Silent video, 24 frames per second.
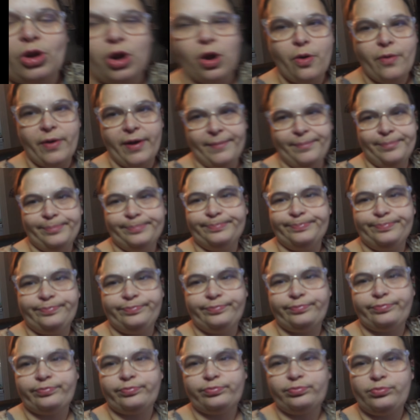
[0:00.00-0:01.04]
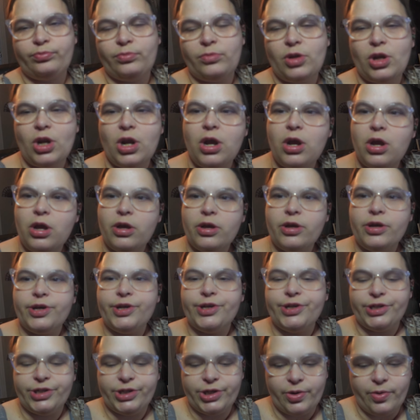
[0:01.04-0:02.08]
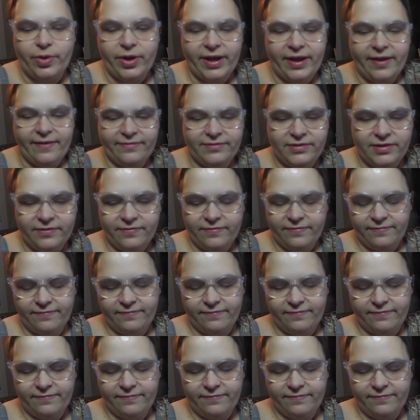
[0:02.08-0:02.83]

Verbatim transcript: Okay. So I have to